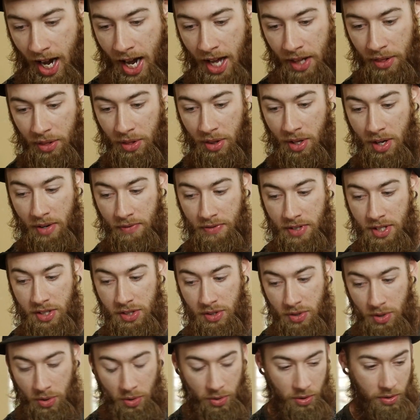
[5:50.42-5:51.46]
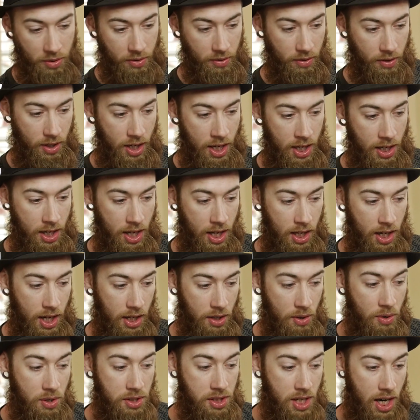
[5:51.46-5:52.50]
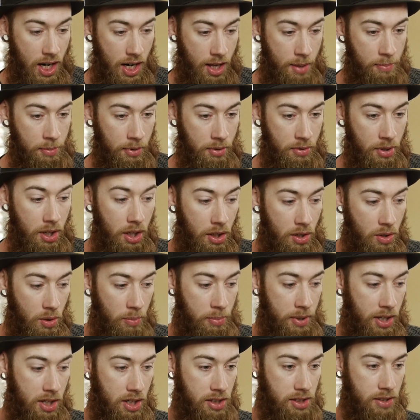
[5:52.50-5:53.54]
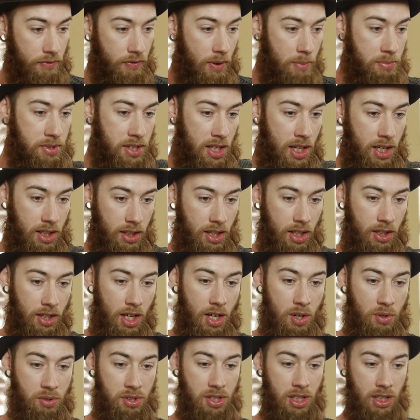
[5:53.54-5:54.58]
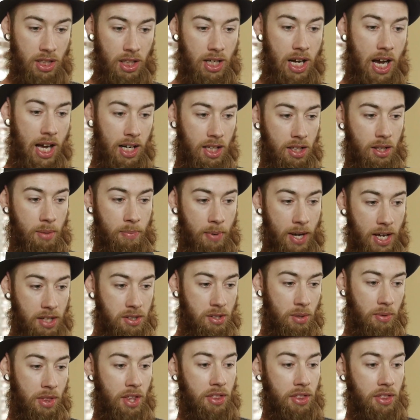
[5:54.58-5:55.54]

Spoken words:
I love this dude. And I know it's kind of hypocritical because if I'm saying that they don't see the God in the pastor,